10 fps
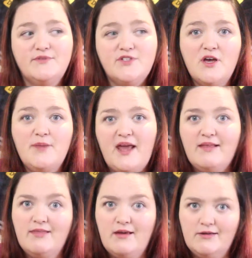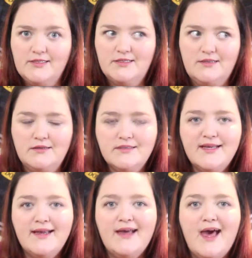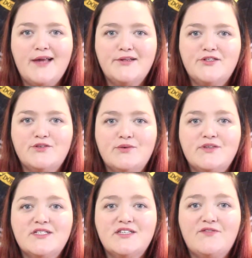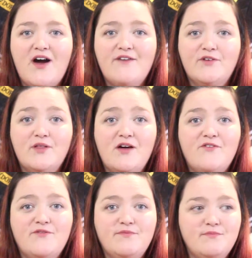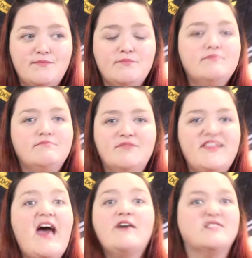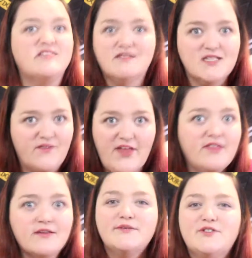terminate their existence and ensure the survival of thousands of others.